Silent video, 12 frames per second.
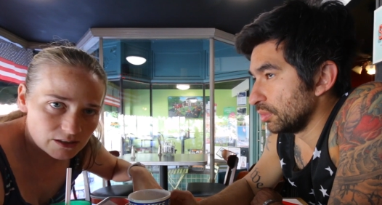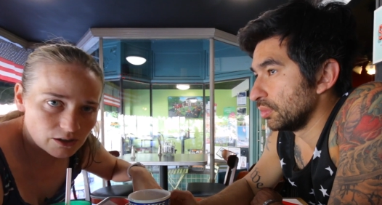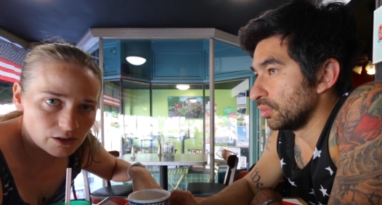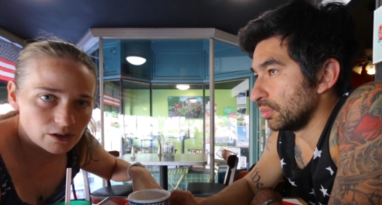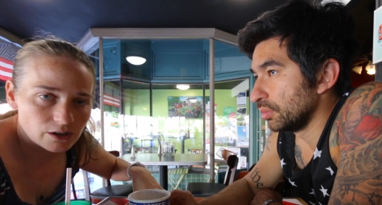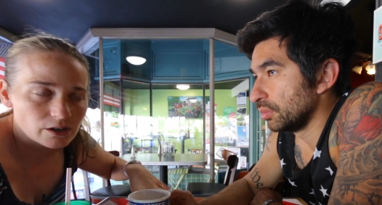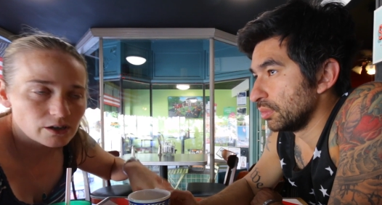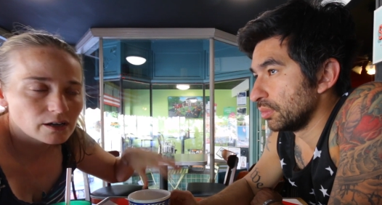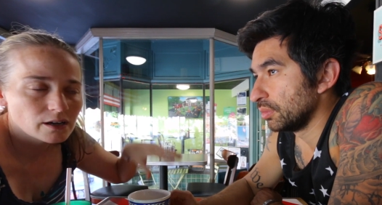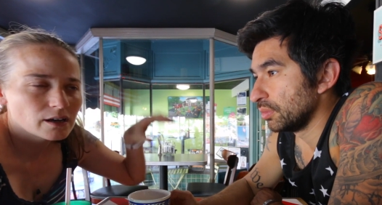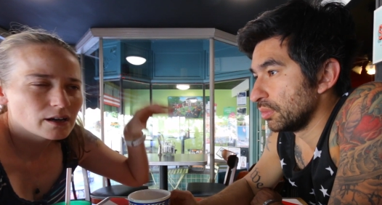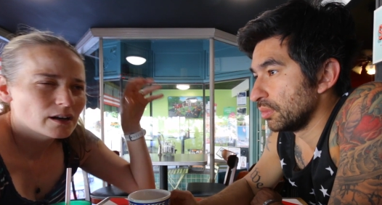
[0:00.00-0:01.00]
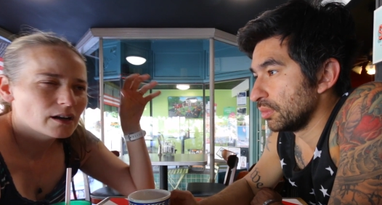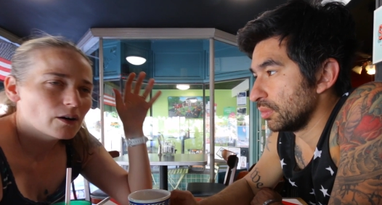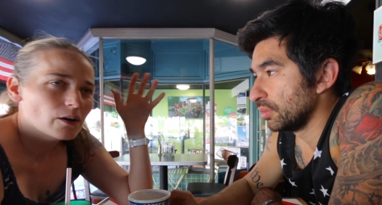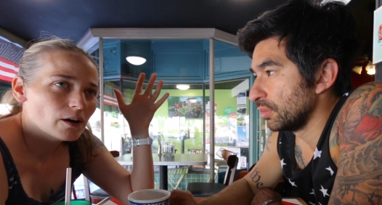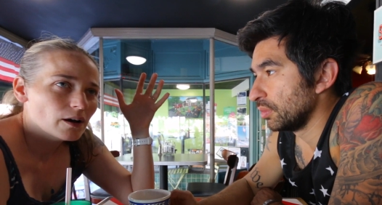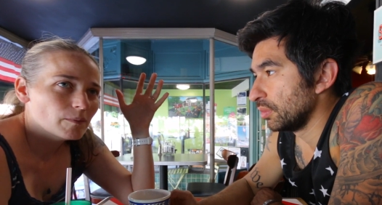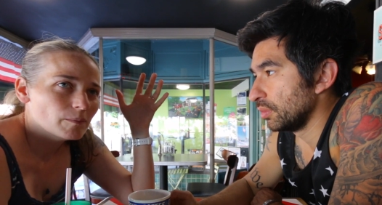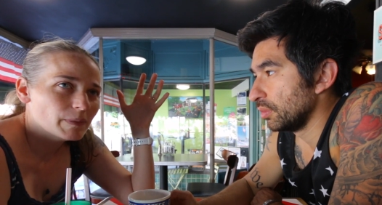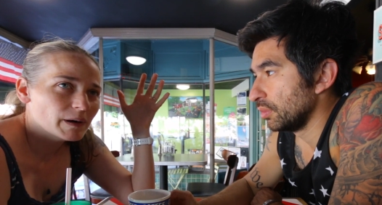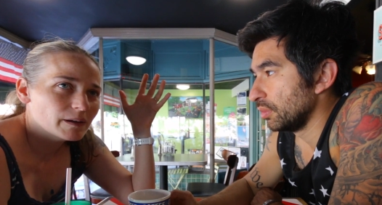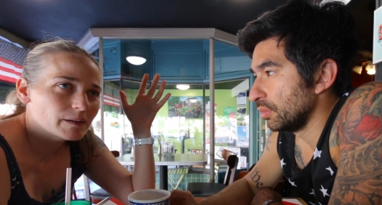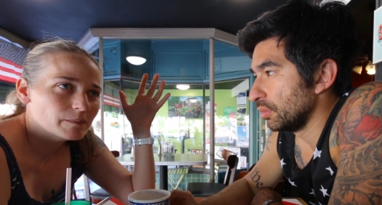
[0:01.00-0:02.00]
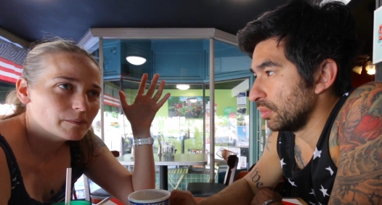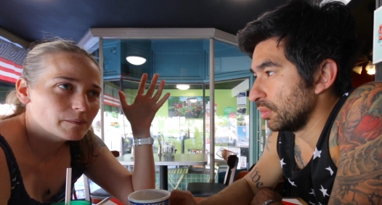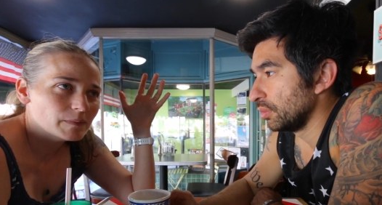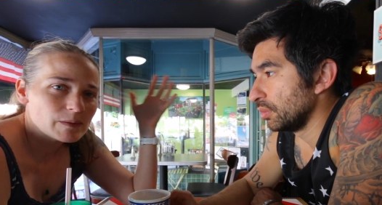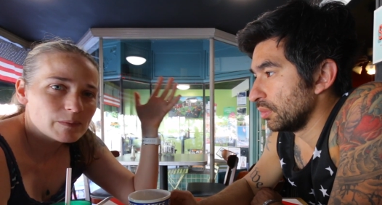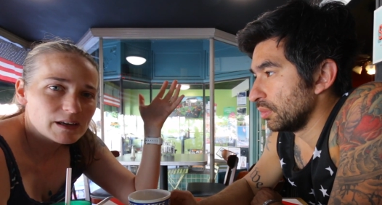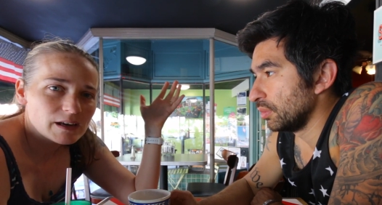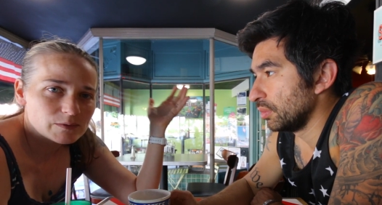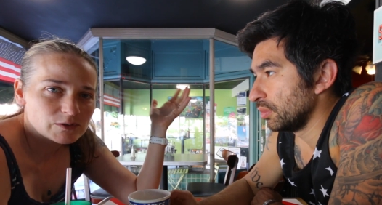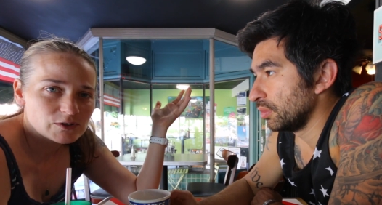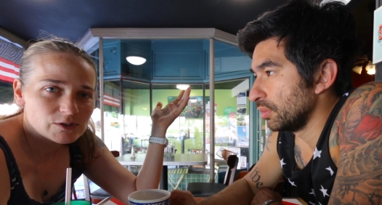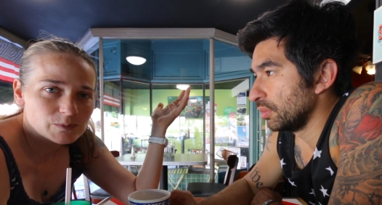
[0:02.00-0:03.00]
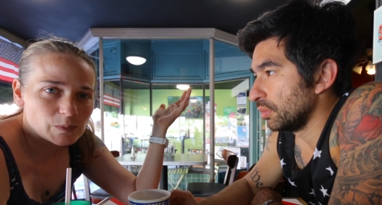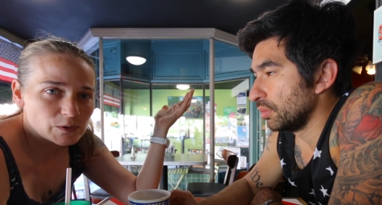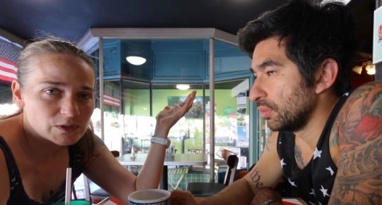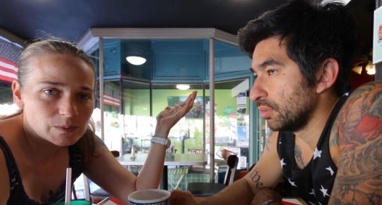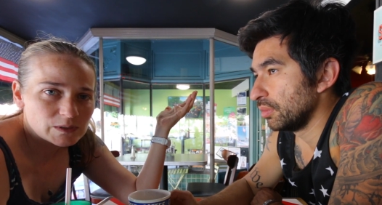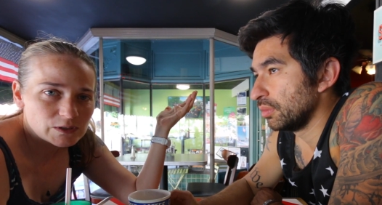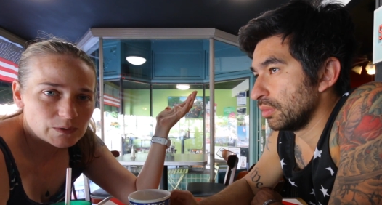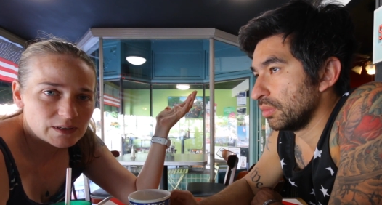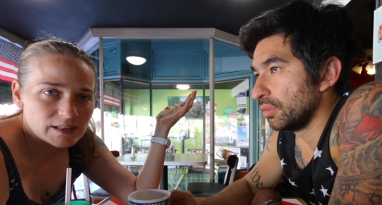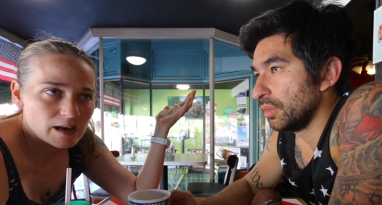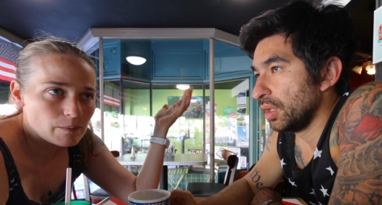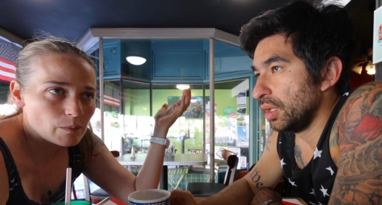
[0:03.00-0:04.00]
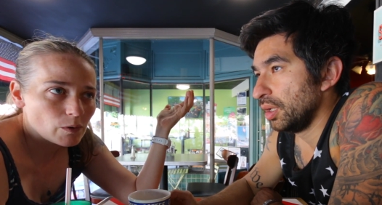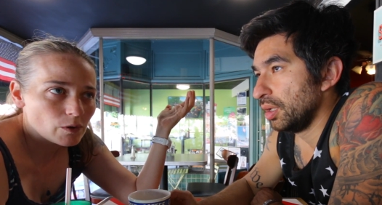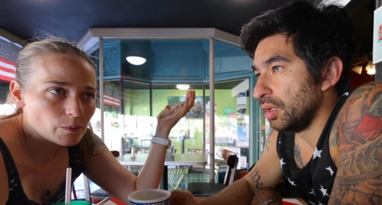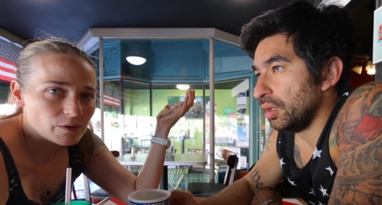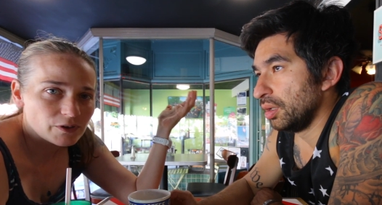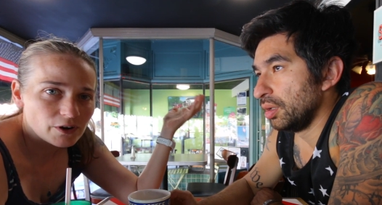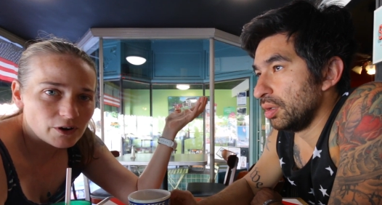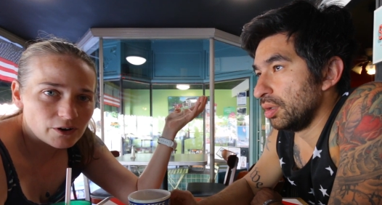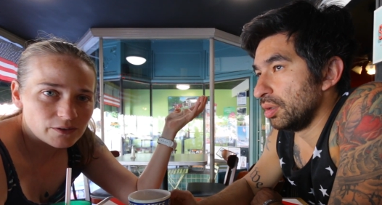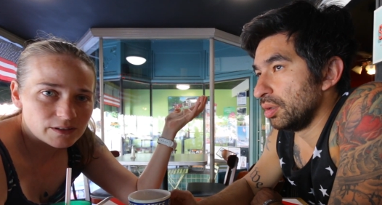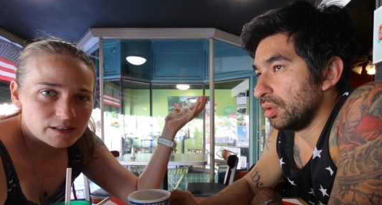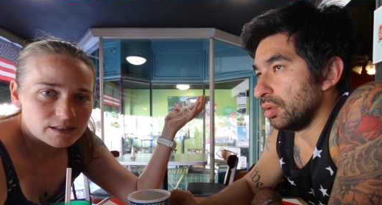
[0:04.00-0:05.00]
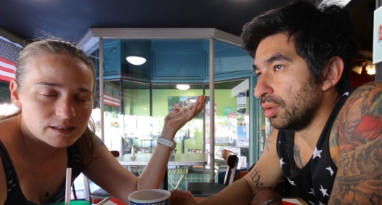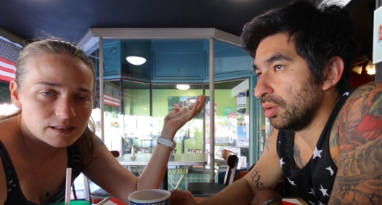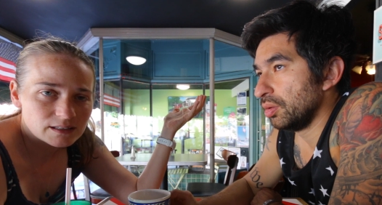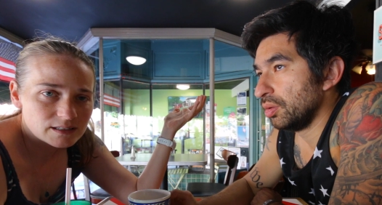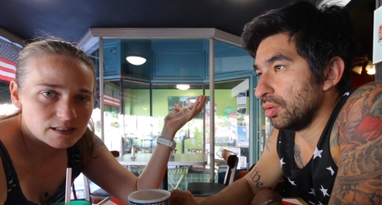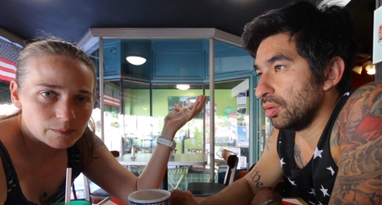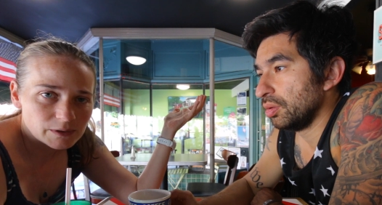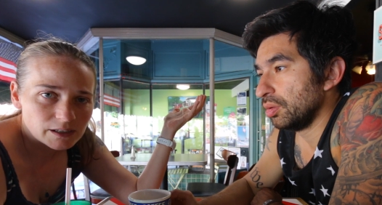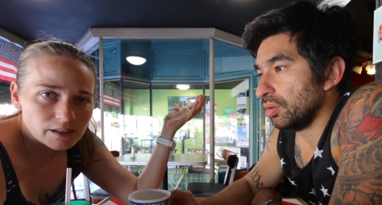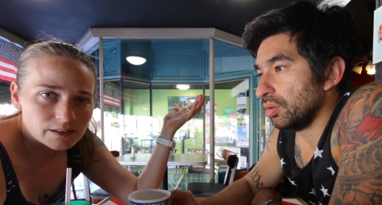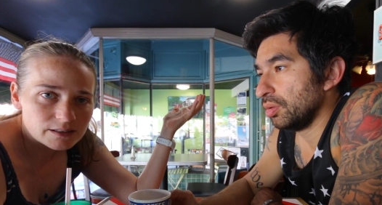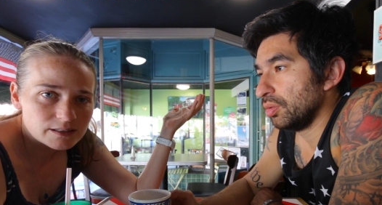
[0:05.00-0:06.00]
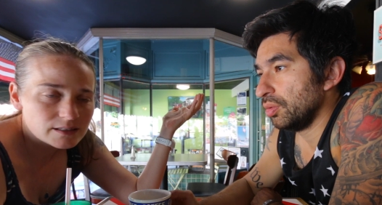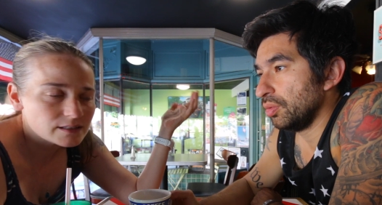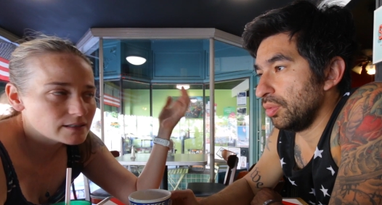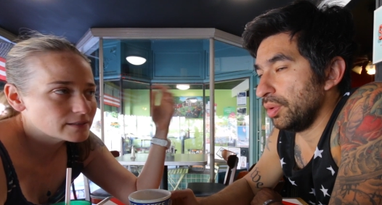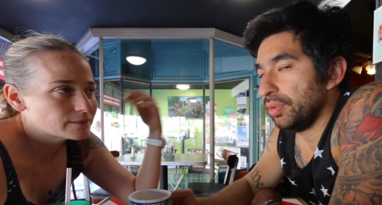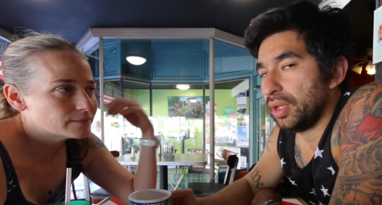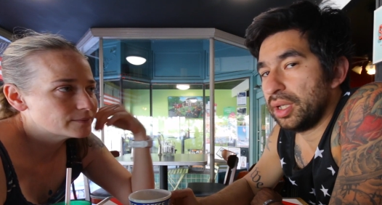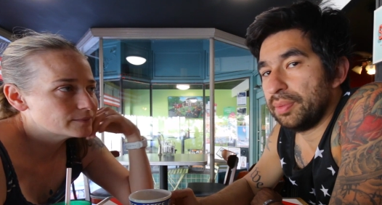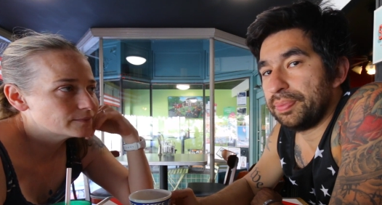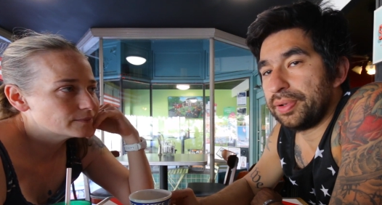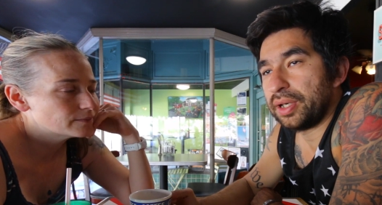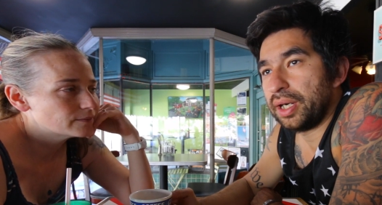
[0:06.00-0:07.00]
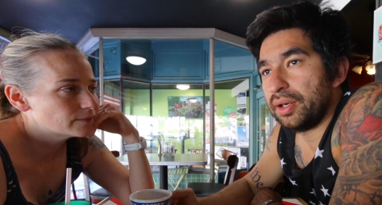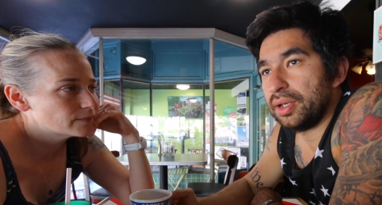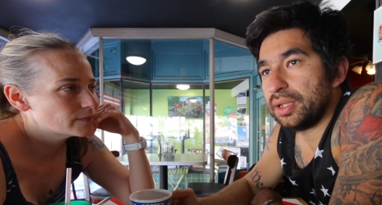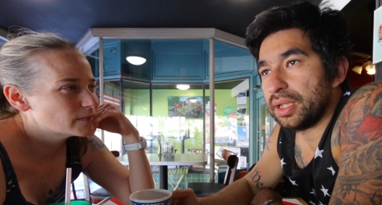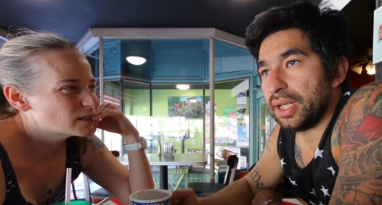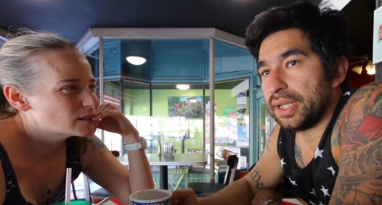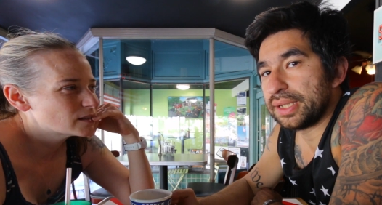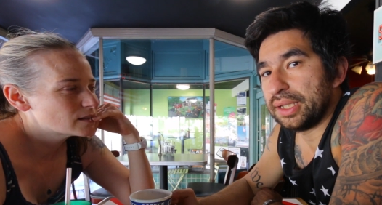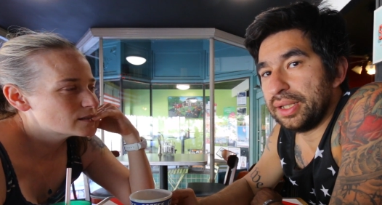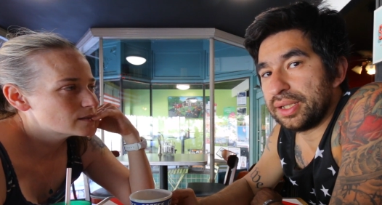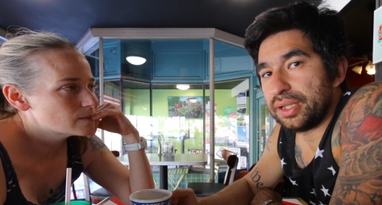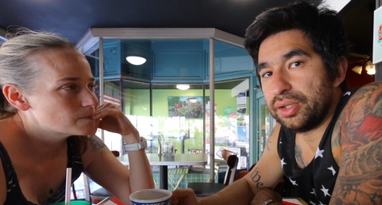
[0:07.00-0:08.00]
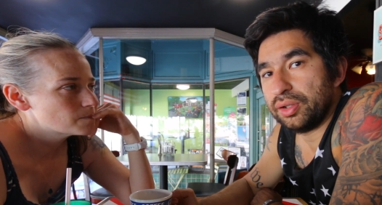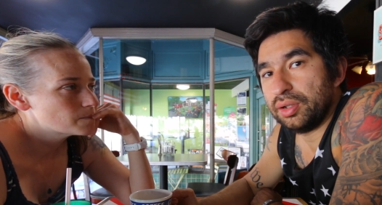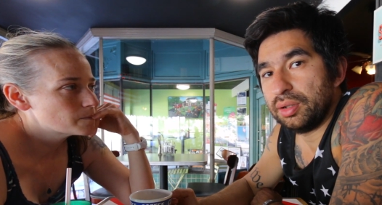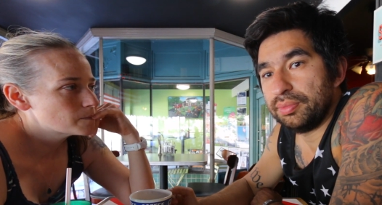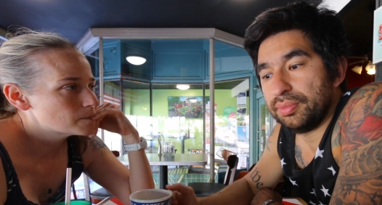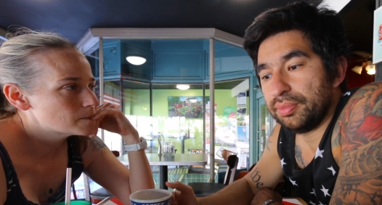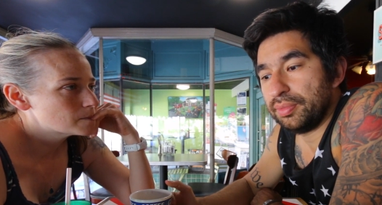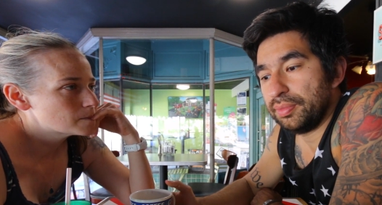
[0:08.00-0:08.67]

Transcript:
Speaker 1: to her. But maybe I'm supposed to be doing that more with her than, than someone
Speaker 2: else. We want to prioritize and listen to them